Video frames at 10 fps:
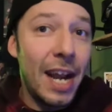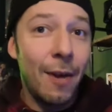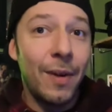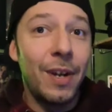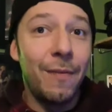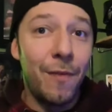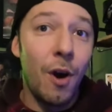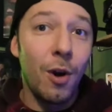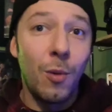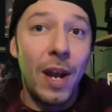area
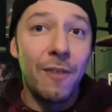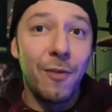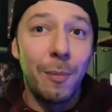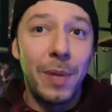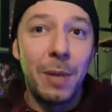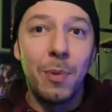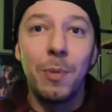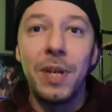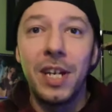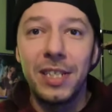far away from people
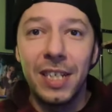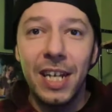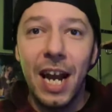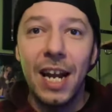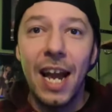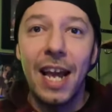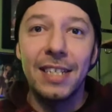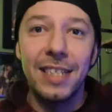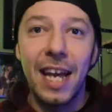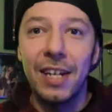because it kind of
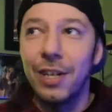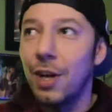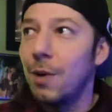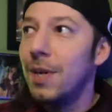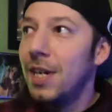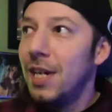has that, you know,